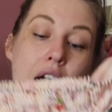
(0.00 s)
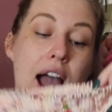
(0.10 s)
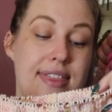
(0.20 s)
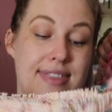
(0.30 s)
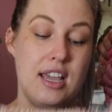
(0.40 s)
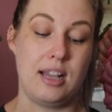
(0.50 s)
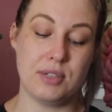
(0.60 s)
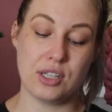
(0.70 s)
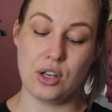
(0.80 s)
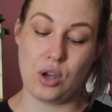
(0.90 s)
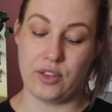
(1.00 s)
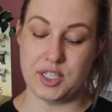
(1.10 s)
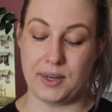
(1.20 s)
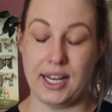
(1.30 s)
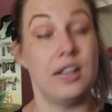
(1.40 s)
I think I'm just going to call
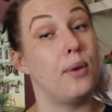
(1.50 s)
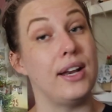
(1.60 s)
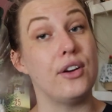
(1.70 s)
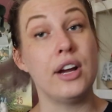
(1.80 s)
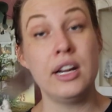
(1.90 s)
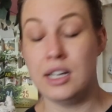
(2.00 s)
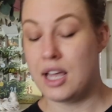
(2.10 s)
this one Innuendo,